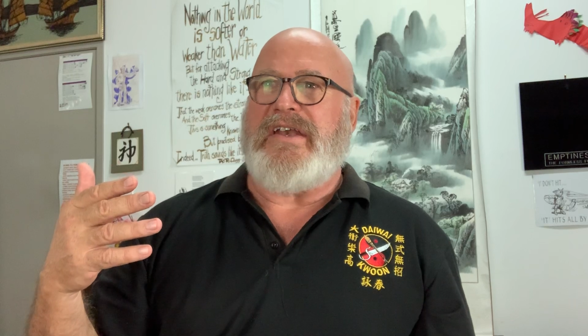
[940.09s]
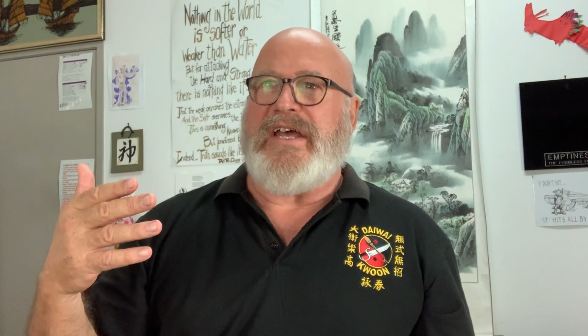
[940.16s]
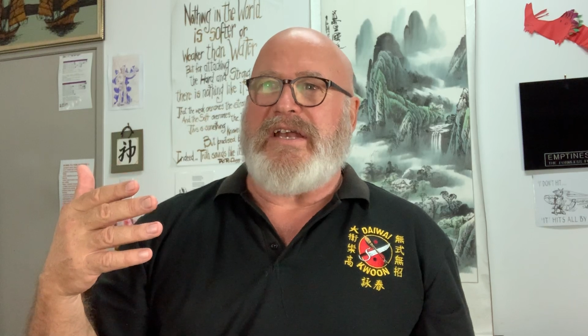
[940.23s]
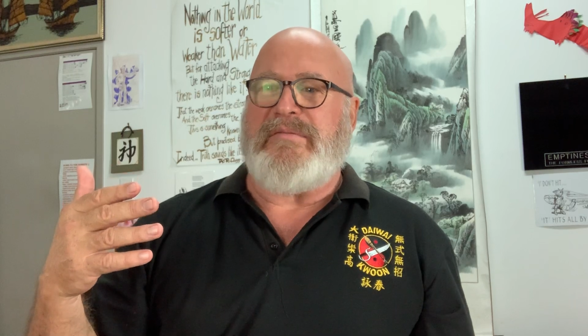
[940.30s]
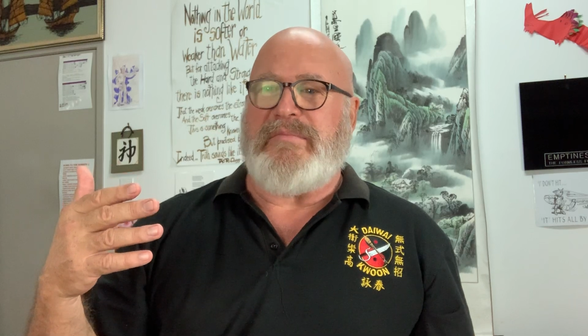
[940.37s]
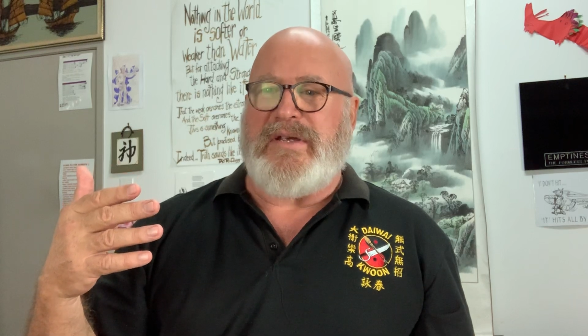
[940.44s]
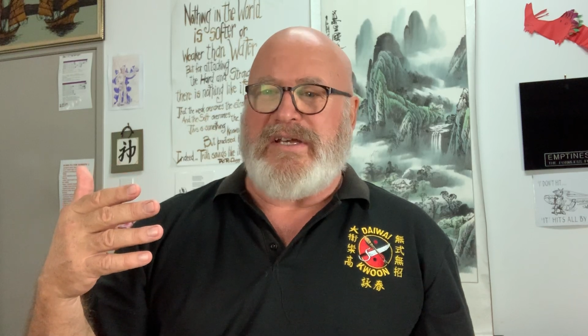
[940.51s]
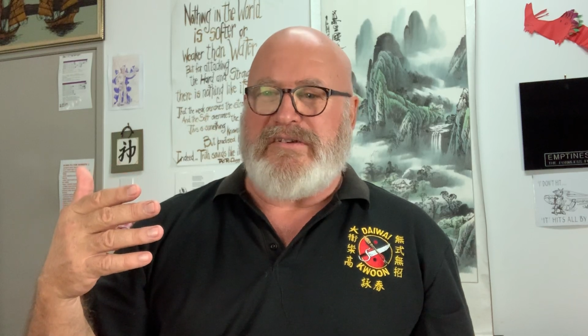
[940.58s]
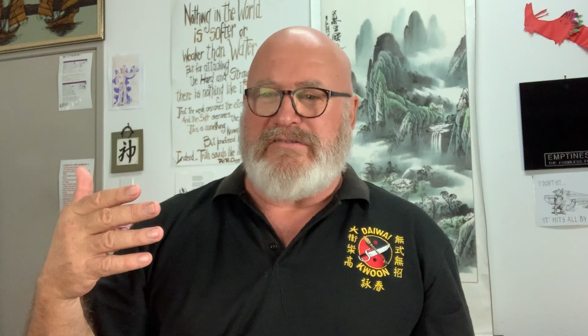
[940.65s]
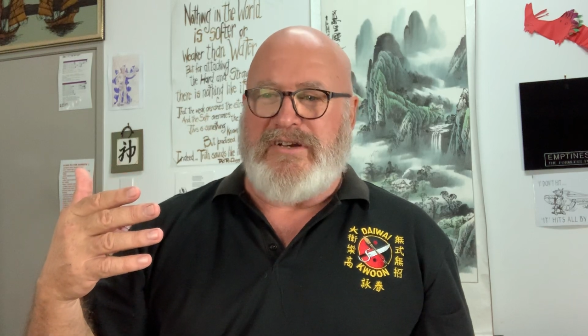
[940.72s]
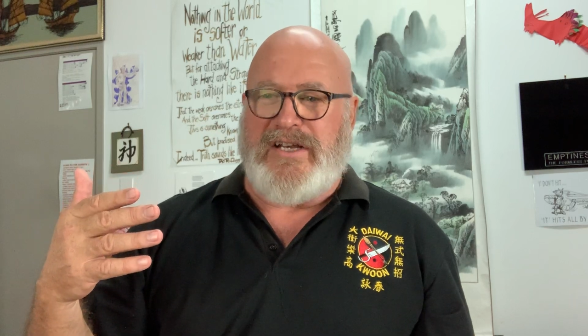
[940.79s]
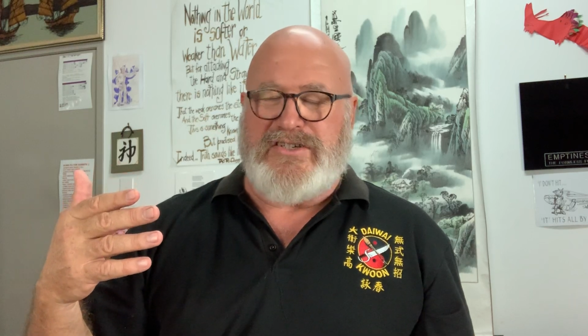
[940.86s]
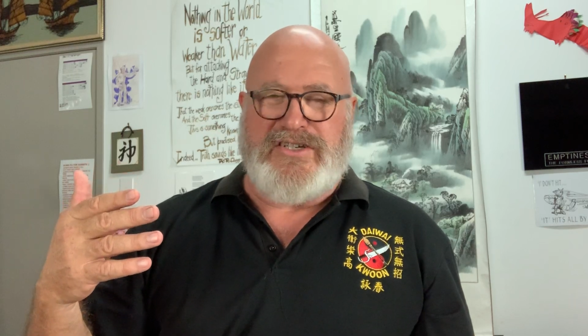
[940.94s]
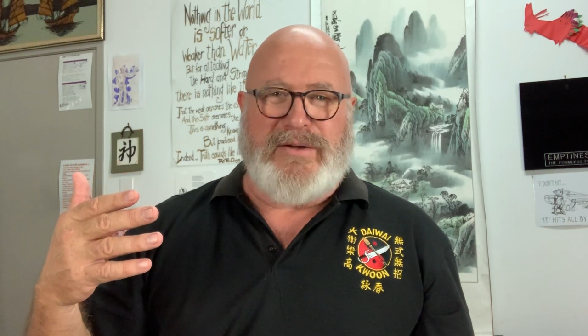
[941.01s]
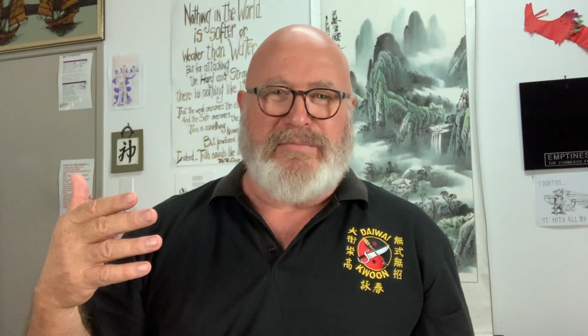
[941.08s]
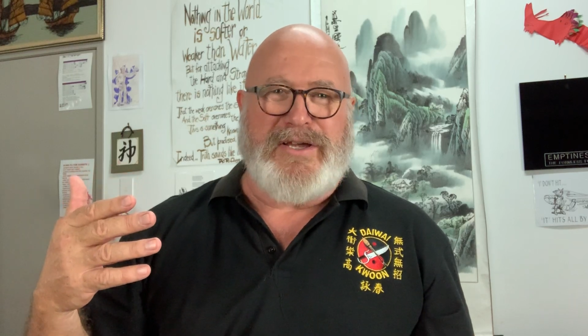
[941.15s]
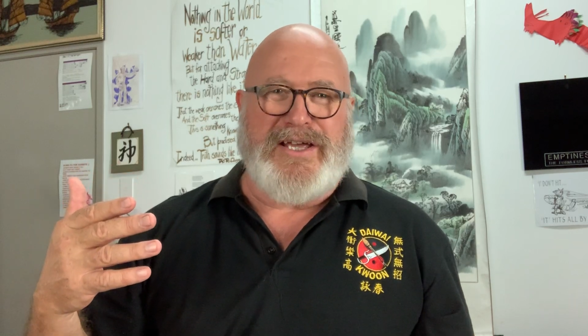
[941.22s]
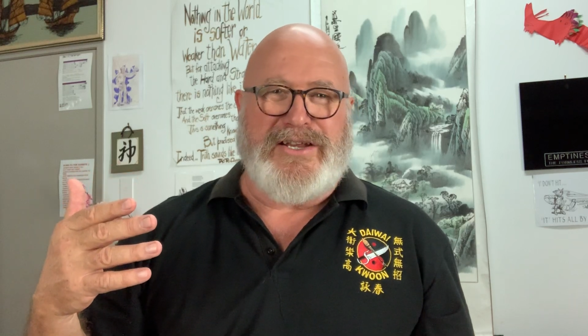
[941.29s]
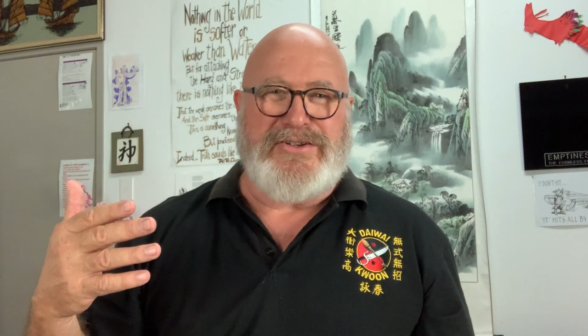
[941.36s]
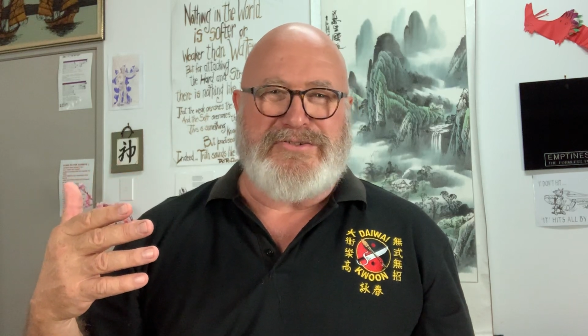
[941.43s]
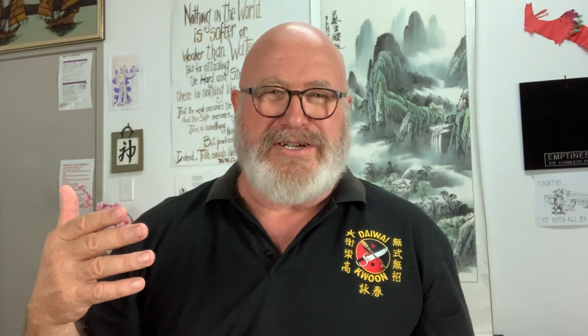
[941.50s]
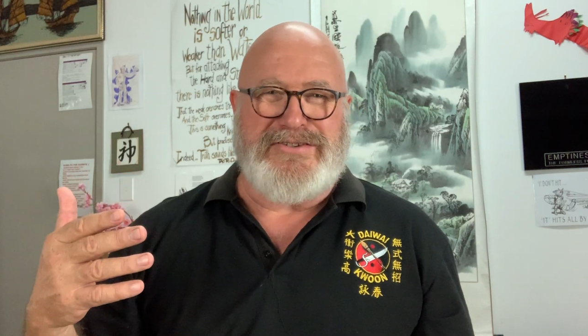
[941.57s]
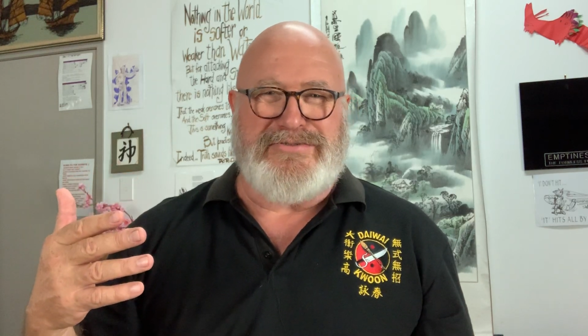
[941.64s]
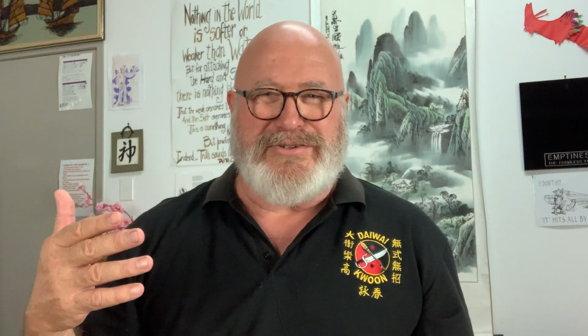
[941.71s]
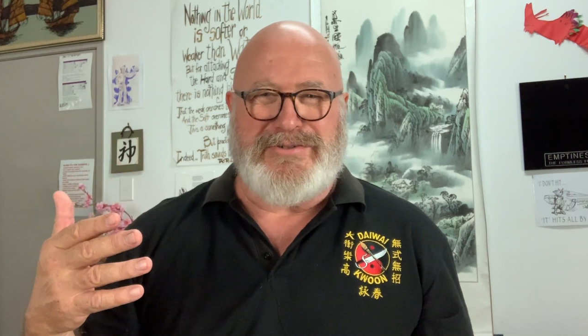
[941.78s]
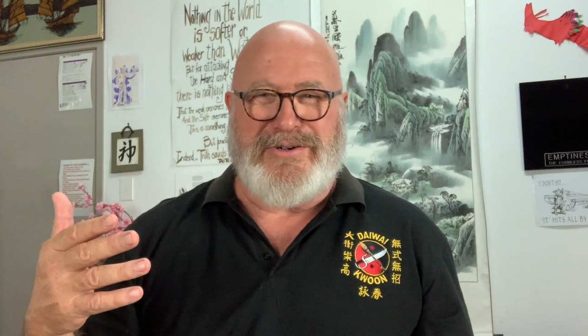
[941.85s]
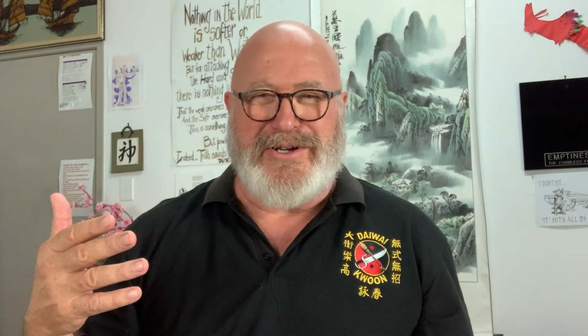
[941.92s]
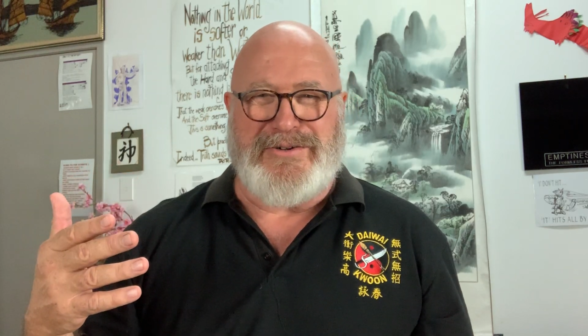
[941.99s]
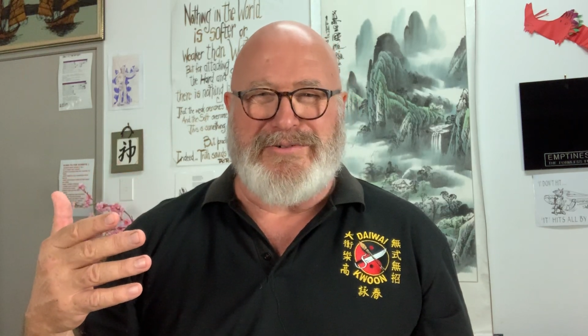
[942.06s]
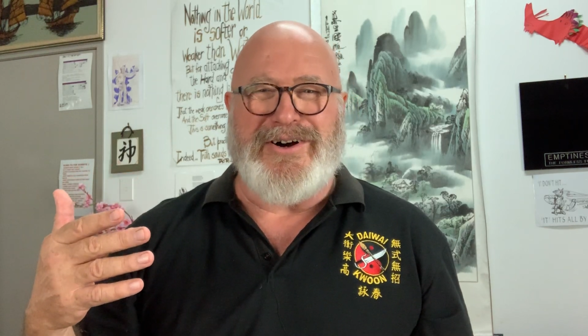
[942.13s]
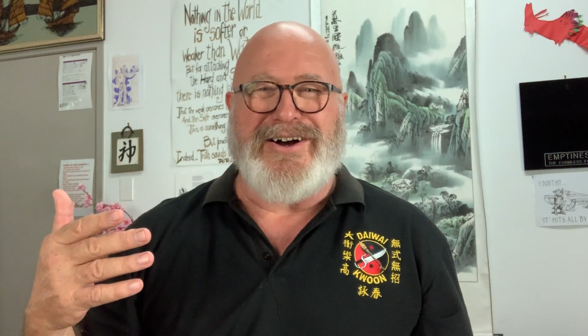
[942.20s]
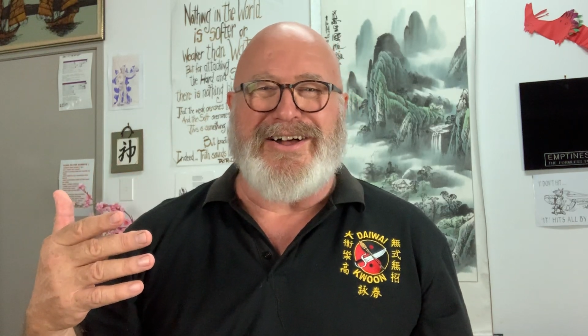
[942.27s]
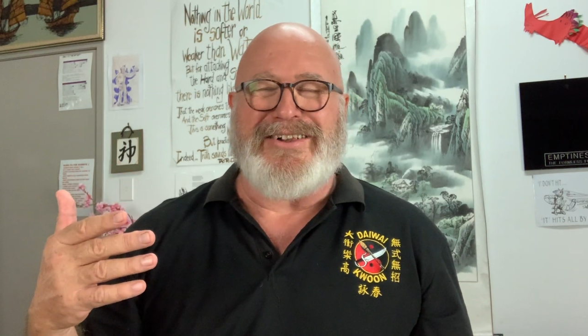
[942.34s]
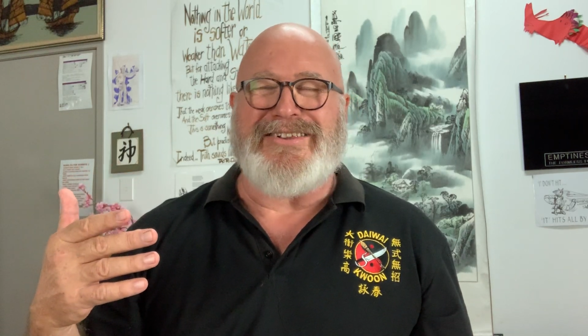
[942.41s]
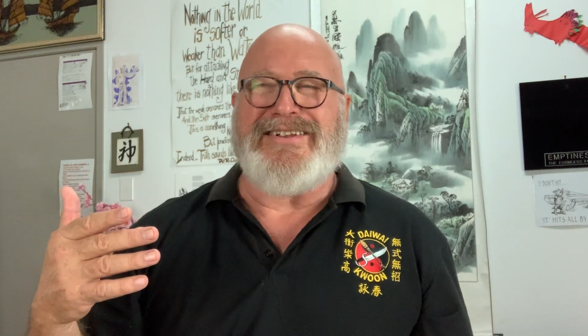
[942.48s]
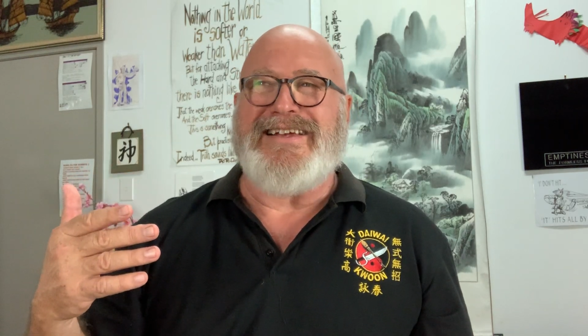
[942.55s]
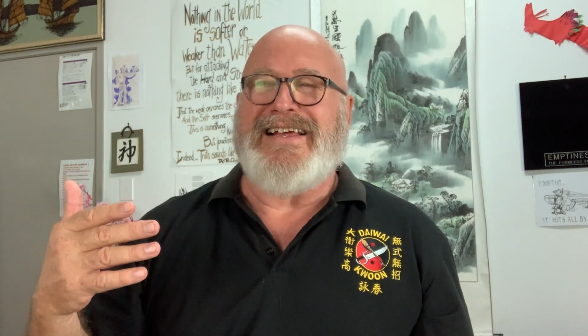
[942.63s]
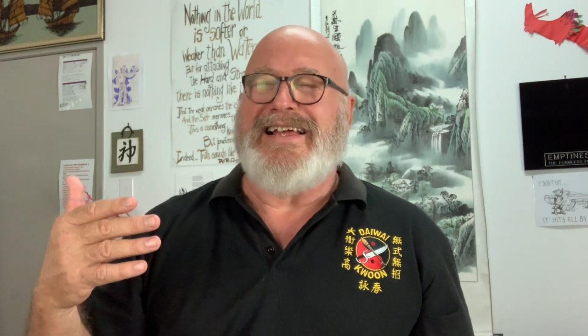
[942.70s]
hadn't been really jumping out of trees for quite a while,